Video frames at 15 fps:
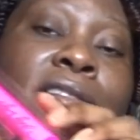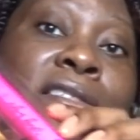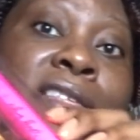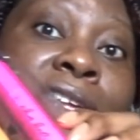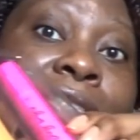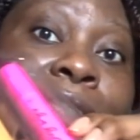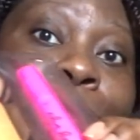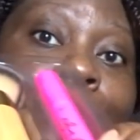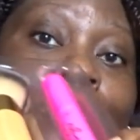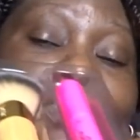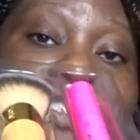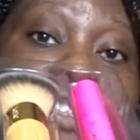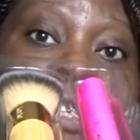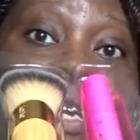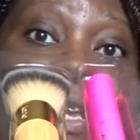this
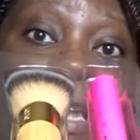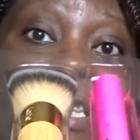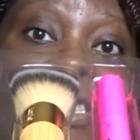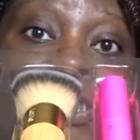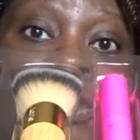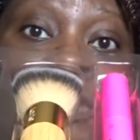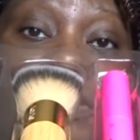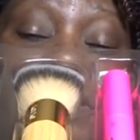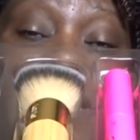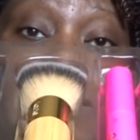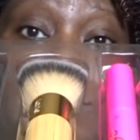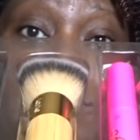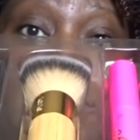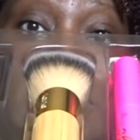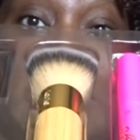was the collection. So that's what the